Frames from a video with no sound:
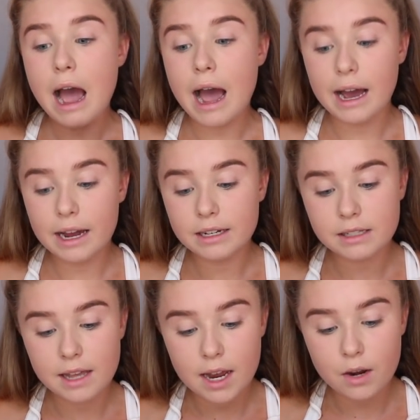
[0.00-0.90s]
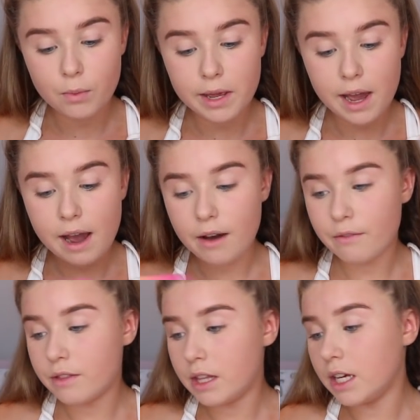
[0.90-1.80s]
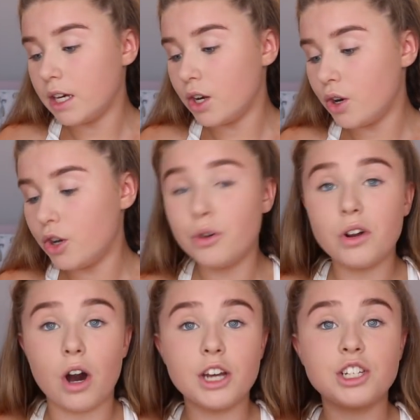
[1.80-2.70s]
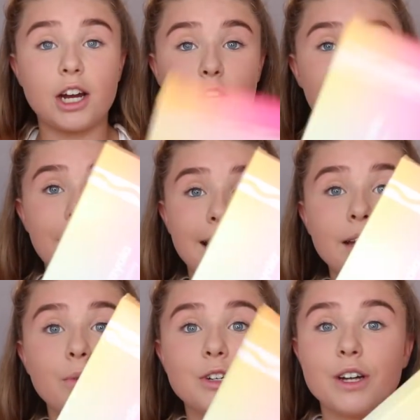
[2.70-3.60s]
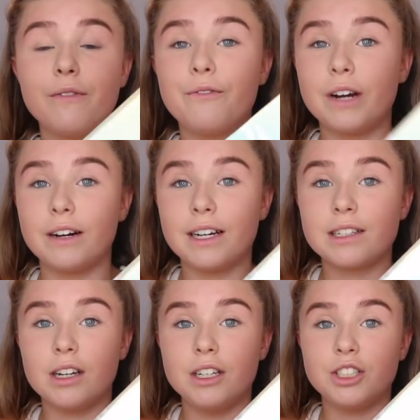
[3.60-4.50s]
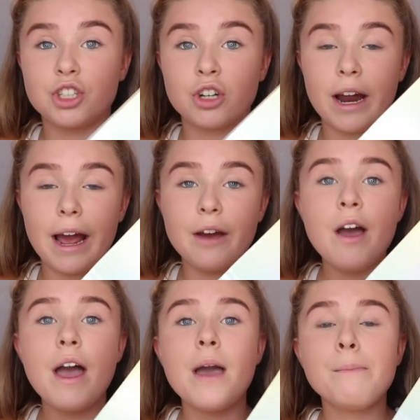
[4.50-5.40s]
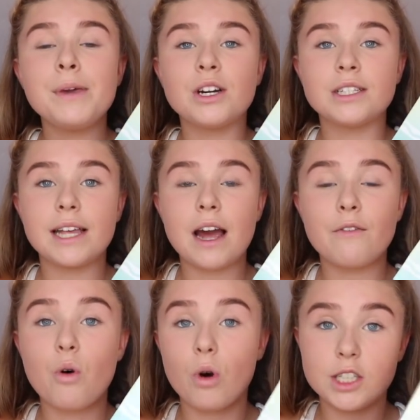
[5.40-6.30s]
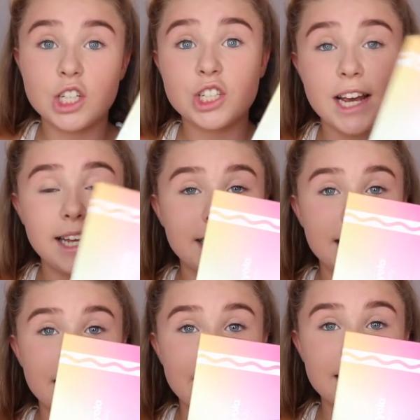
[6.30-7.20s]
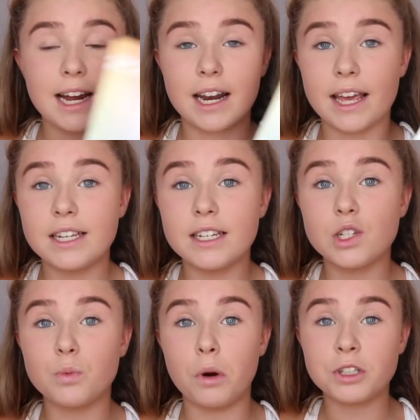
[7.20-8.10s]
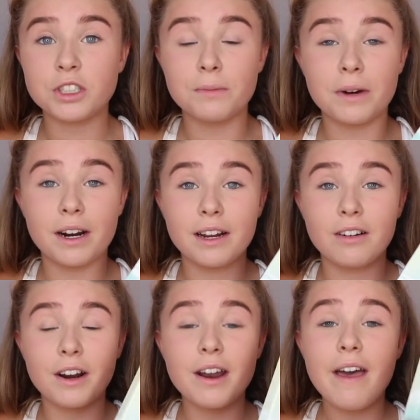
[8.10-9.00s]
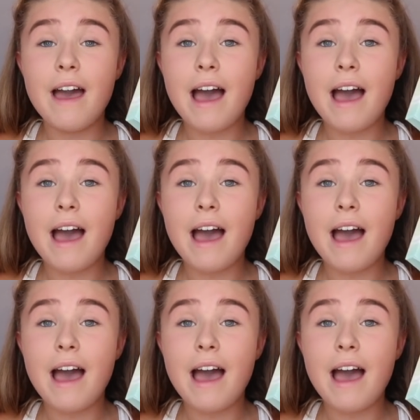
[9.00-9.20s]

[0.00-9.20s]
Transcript: And then we have the nude eyeshadow palette, which I'm very excited to try out because they have gorgeous shades in these, and I did swatch them earlier on